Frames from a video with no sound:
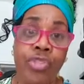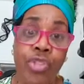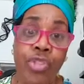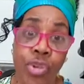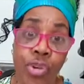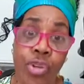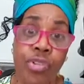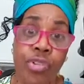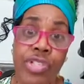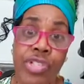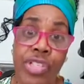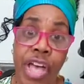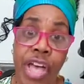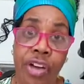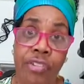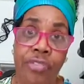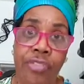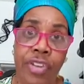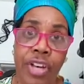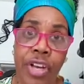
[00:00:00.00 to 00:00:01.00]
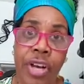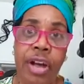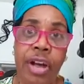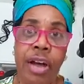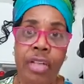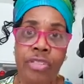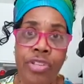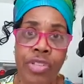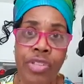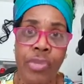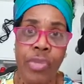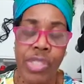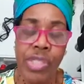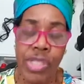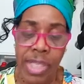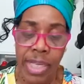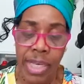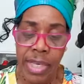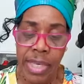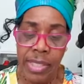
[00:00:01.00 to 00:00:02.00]
to yourself. Others will
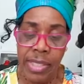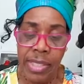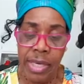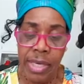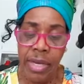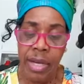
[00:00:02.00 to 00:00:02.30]
see it.